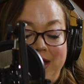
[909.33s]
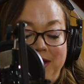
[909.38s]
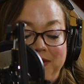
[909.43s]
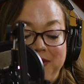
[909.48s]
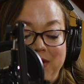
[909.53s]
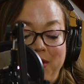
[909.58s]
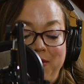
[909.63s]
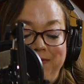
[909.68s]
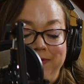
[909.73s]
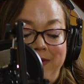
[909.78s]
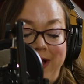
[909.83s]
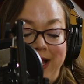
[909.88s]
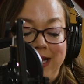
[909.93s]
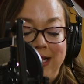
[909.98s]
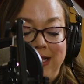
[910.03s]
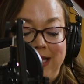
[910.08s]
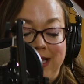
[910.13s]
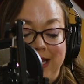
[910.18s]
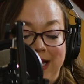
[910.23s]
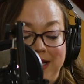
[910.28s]
So
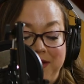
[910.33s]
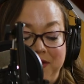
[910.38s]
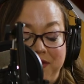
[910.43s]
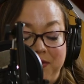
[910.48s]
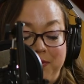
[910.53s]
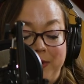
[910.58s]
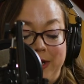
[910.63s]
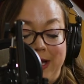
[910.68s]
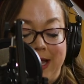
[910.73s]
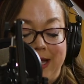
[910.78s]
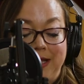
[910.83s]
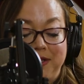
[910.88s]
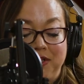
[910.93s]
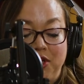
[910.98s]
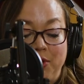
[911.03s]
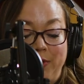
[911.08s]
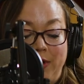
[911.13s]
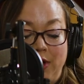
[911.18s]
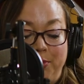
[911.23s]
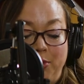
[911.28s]
finally, I just want to
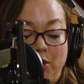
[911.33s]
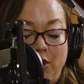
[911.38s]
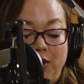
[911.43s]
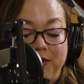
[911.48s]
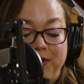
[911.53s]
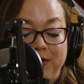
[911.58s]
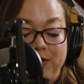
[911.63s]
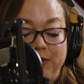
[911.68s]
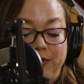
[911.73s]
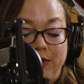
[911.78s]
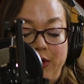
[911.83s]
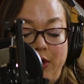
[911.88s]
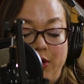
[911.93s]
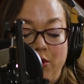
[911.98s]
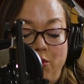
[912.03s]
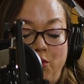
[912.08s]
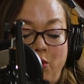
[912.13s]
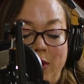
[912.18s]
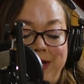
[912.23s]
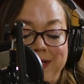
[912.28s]
ask you on a personal
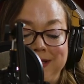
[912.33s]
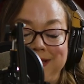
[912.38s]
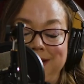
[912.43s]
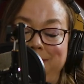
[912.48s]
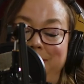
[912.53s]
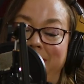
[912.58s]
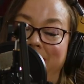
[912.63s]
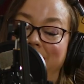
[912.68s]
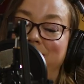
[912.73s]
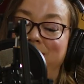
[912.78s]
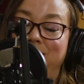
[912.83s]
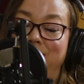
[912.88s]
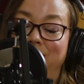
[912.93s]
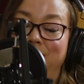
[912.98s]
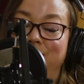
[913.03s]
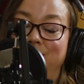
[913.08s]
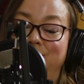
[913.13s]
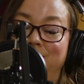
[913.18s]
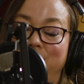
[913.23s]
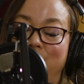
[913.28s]
note, what does it mean to
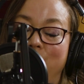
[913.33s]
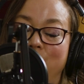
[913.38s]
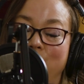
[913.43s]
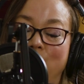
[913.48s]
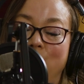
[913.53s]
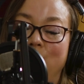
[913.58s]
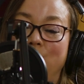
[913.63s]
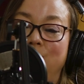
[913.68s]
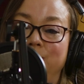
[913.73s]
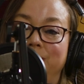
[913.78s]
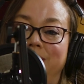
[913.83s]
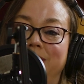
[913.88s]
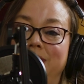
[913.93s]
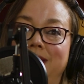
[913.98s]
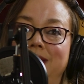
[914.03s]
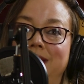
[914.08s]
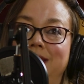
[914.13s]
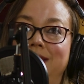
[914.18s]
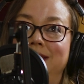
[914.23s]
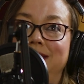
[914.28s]
you to hold
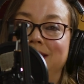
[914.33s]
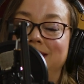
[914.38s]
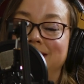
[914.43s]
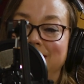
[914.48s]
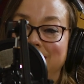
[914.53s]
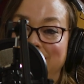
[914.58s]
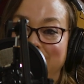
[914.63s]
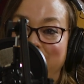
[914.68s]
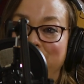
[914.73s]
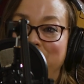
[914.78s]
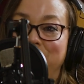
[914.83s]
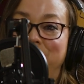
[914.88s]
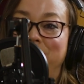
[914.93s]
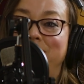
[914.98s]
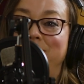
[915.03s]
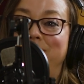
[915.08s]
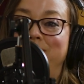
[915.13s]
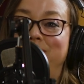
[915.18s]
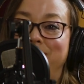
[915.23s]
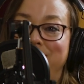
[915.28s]
this
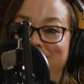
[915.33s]
leadership